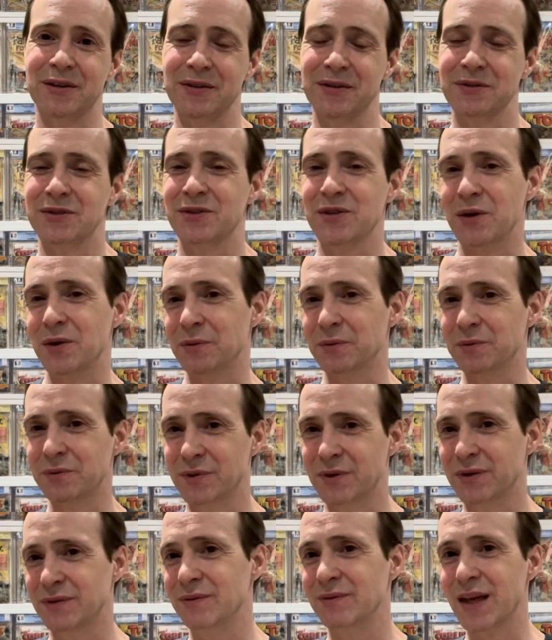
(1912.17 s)
So
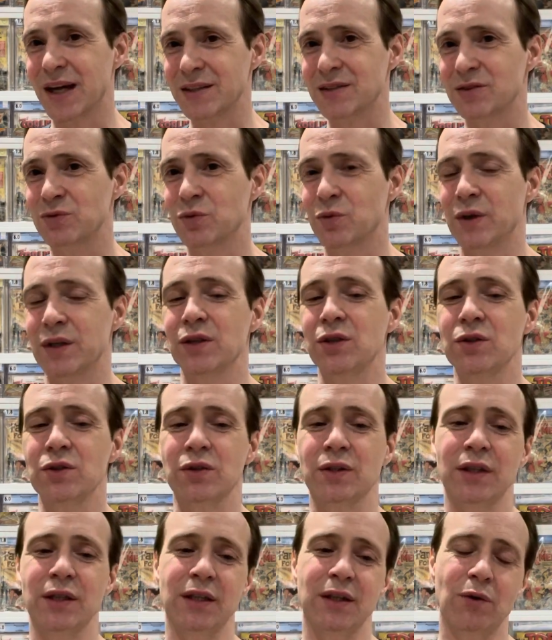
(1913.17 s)
that's what
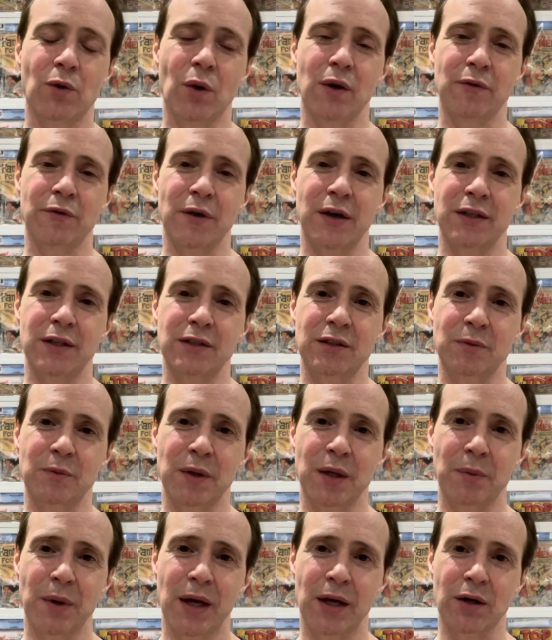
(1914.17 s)
usually qualifies to
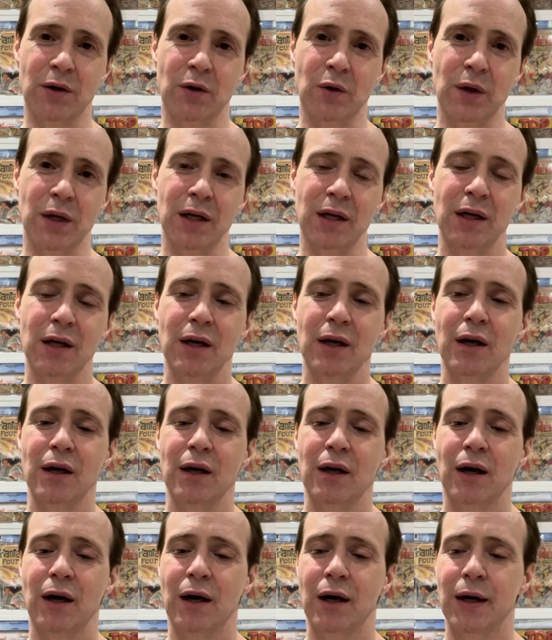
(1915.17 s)
be a Pedigree.
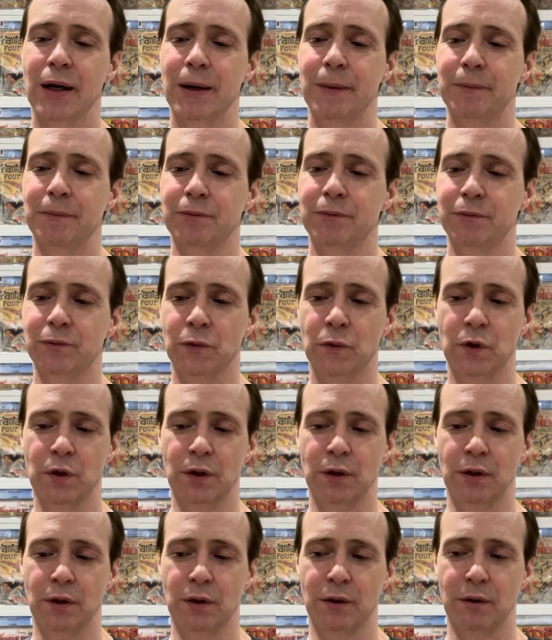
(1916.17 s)
The
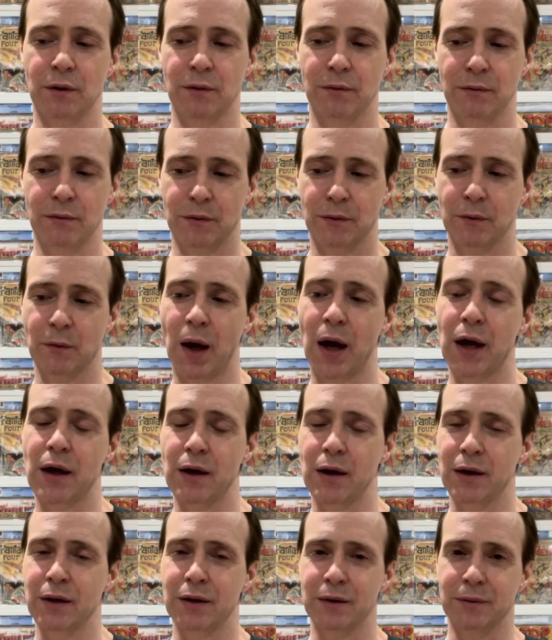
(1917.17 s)

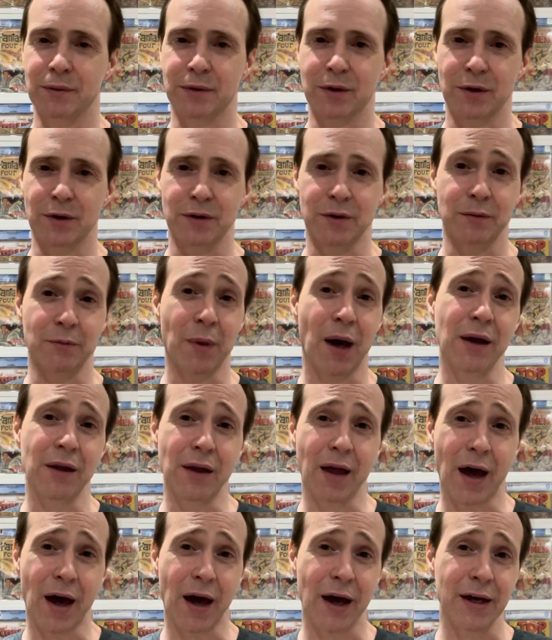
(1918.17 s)
Mile
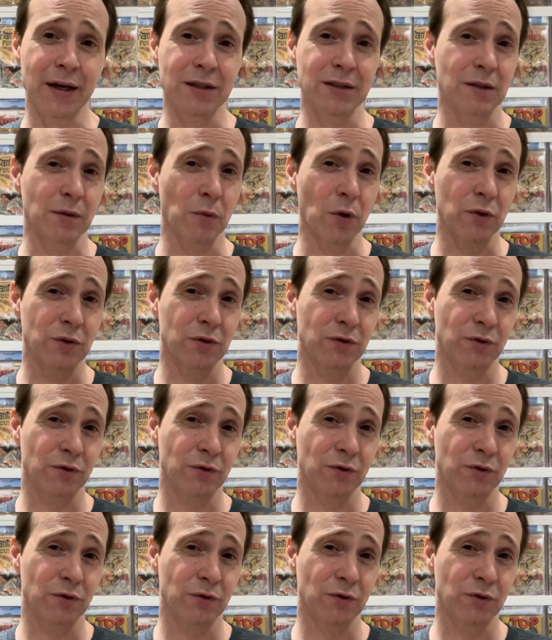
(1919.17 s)
High is the most